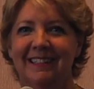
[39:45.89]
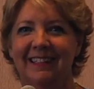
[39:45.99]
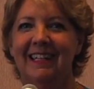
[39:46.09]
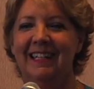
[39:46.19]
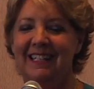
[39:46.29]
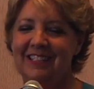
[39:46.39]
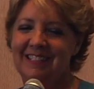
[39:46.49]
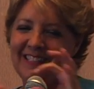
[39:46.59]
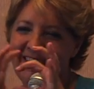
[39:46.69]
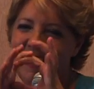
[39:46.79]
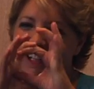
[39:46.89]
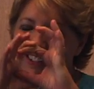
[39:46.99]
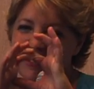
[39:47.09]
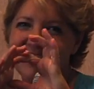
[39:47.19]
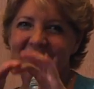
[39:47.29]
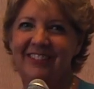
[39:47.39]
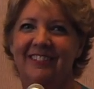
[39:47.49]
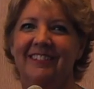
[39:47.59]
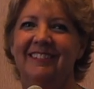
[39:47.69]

And she's in that inner circle.